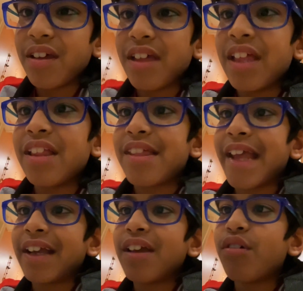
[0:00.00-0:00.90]
In the
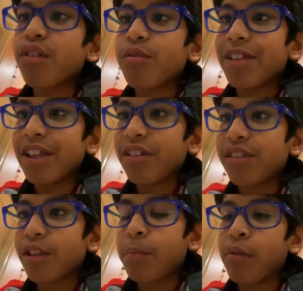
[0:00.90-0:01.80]
second course, we learned
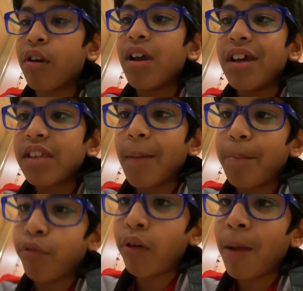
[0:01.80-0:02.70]
the
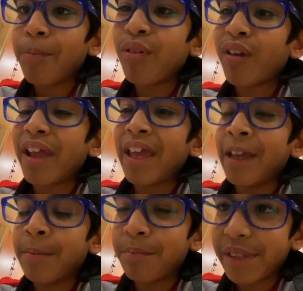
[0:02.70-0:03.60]
proper
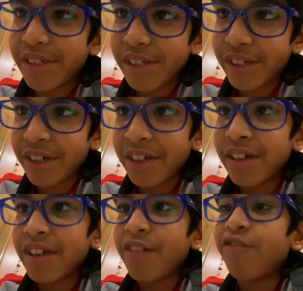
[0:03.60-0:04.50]
embouchure
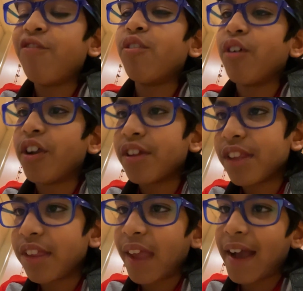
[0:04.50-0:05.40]
for the
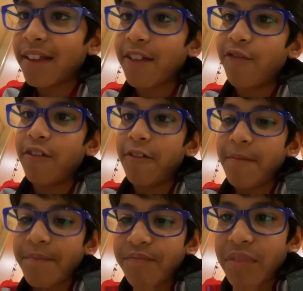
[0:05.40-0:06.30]
saxophone.
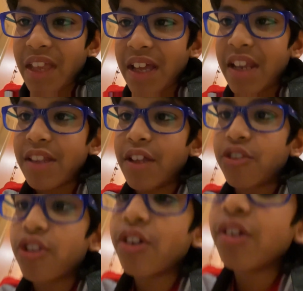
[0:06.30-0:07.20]
And in the
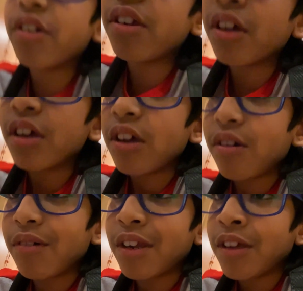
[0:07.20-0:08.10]
third
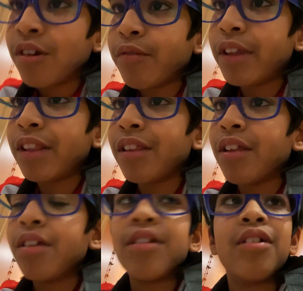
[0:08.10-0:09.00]
one, we
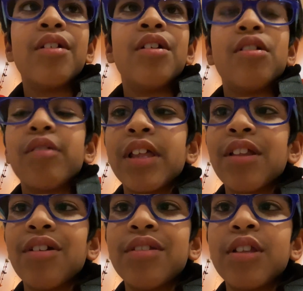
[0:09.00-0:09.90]

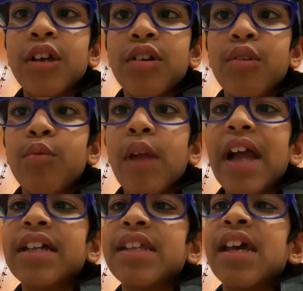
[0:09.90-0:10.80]
learned the
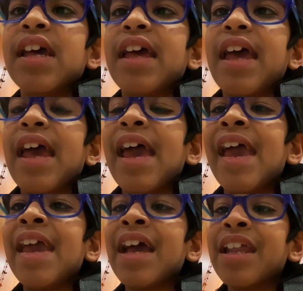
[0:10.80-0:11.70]
correct
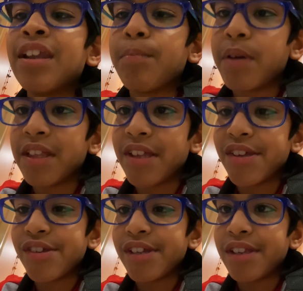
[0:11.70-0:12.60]
hand
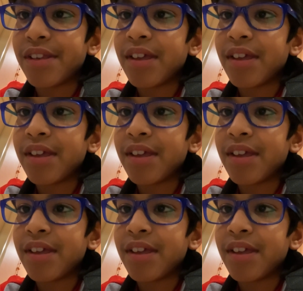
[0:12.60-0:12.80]
position.